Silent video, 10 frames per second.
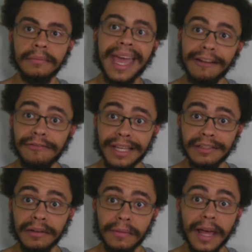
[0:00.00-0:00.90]

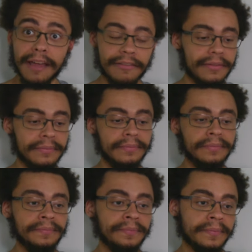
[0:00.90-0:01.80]
manifest in your life.
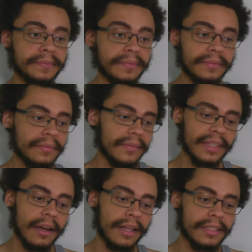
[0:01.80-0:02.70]

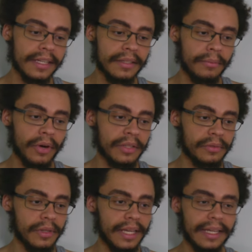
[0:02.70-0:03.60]
All right, let's get to the points
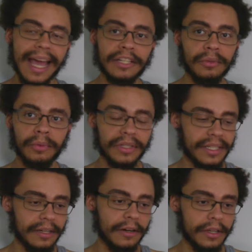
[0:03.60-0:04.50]
where, like, actual points I can